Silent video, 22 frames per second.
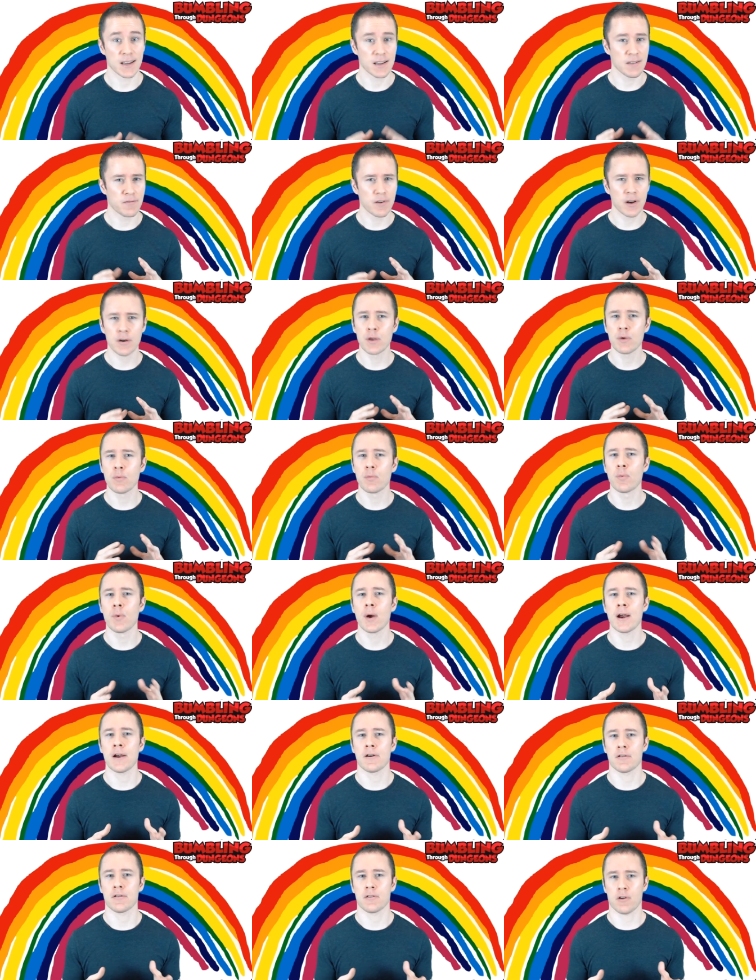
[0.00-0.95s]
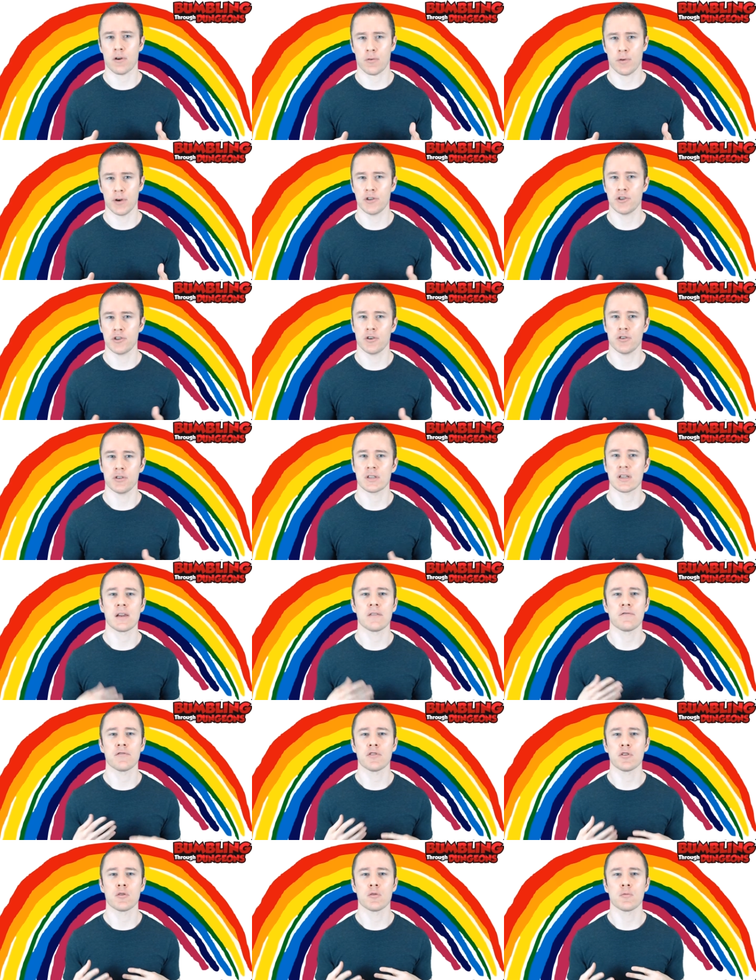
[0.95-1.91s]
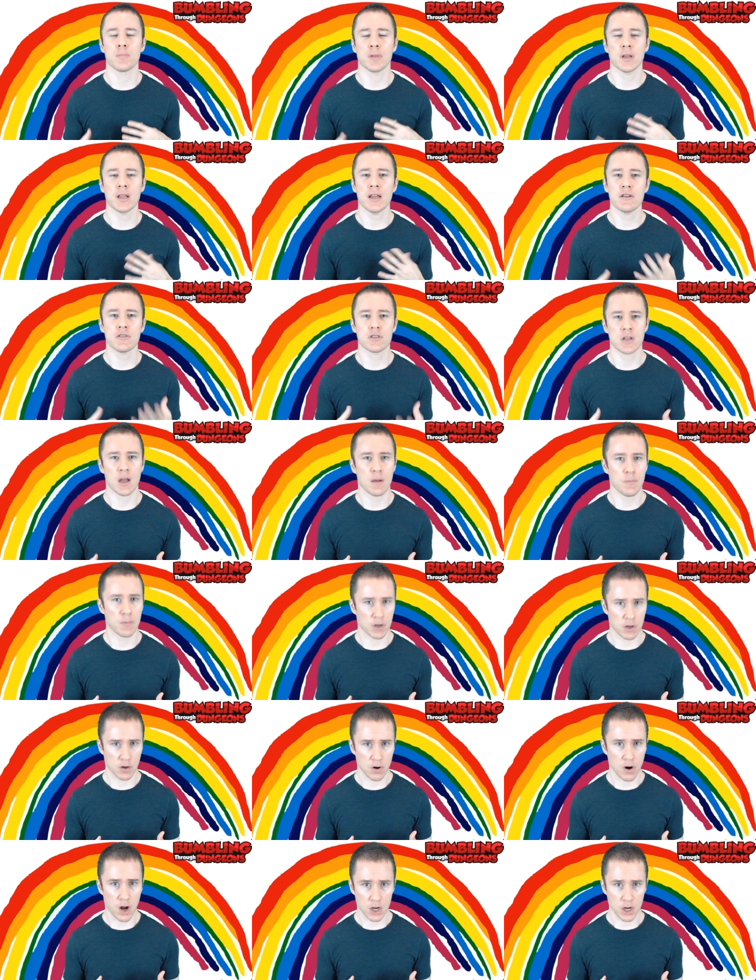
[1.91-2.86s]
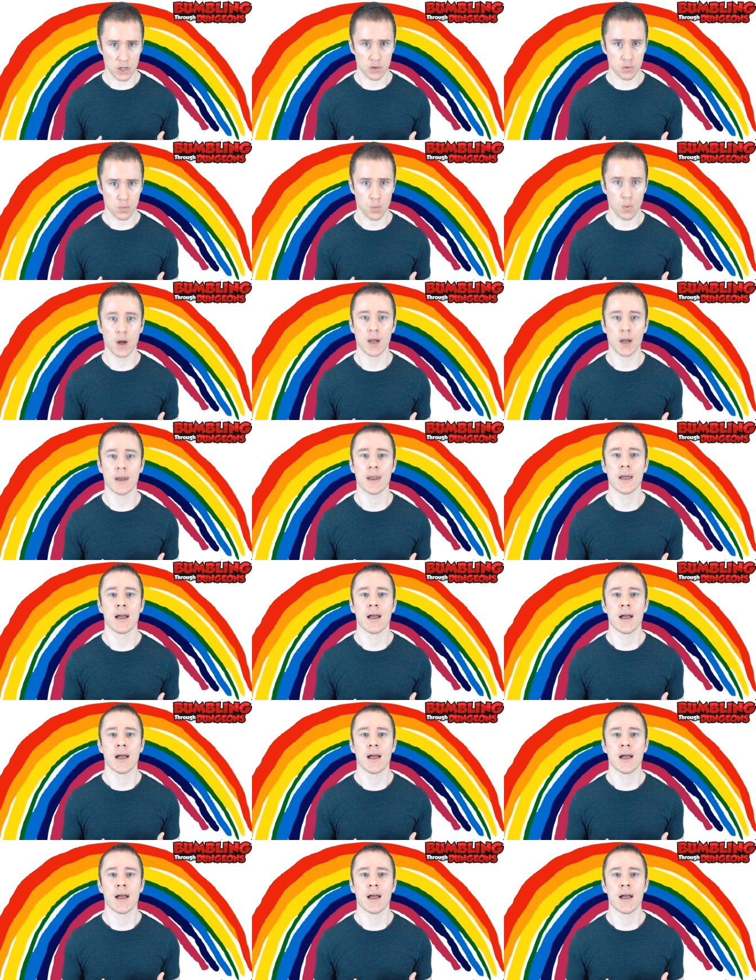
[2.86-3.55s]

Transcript: very rare creatures, and if your players come across one,